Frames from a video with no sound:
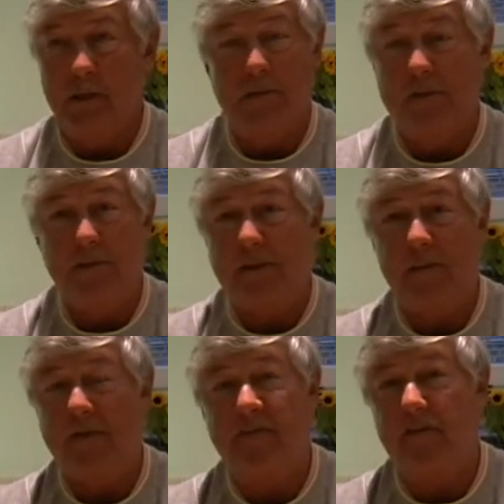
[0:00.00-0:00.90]
And that was the
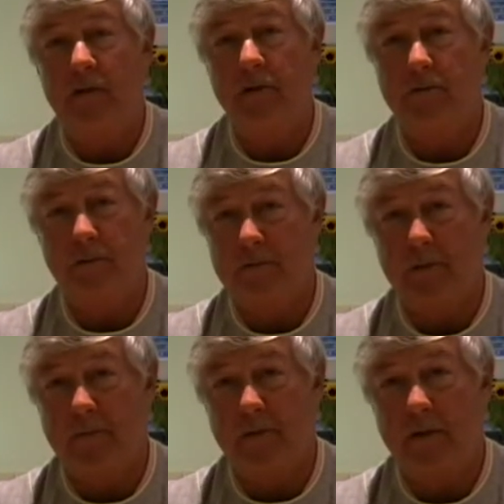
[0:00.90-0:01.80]
semi-finals or
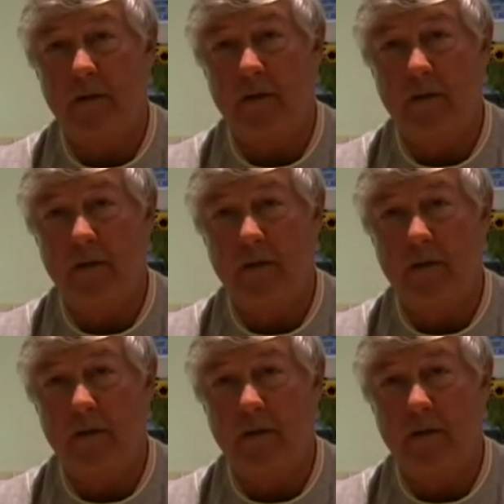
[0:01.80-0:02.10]
something.